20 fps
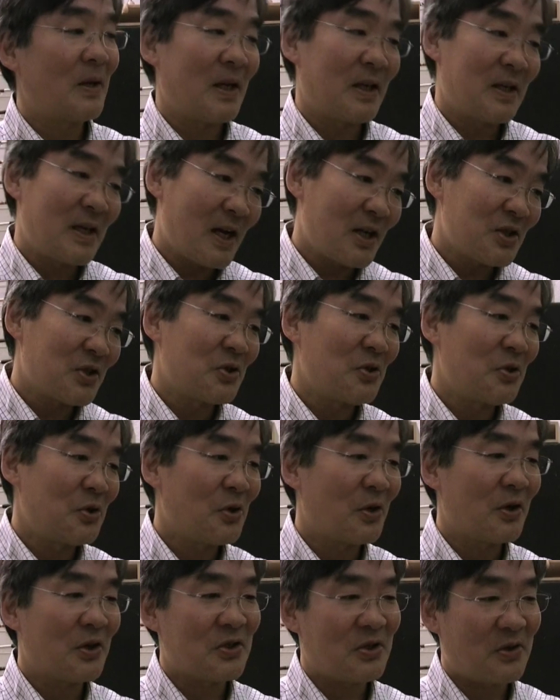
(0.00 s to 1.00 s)
and yes, New
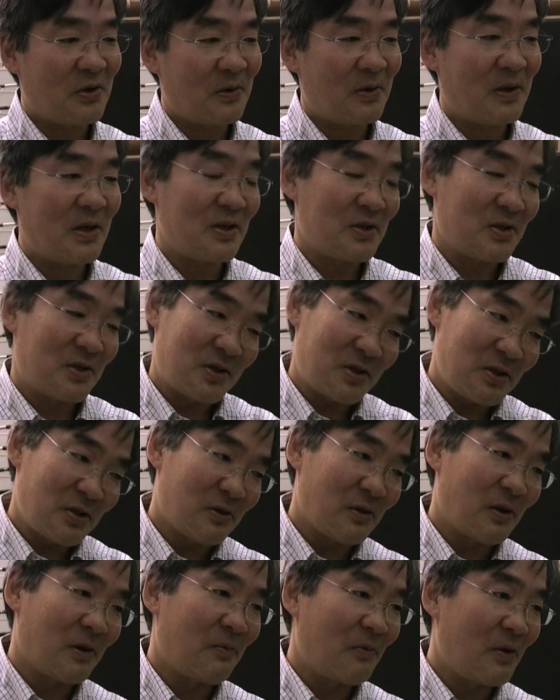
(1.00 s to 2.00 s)
York is
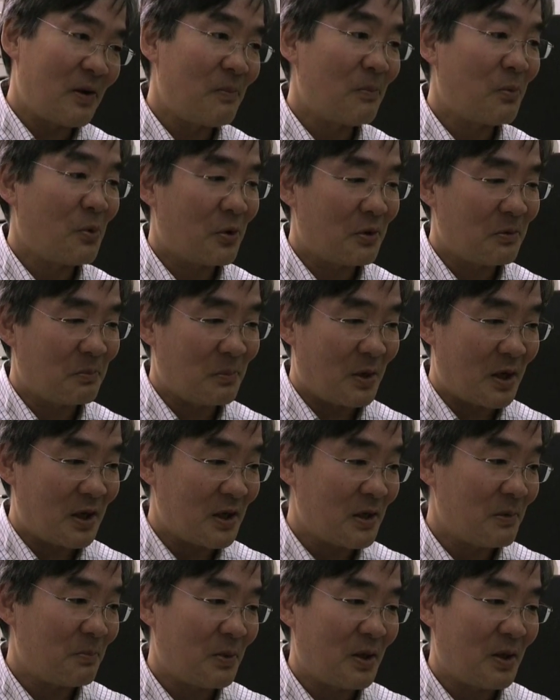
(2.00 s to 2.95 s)
still an important market,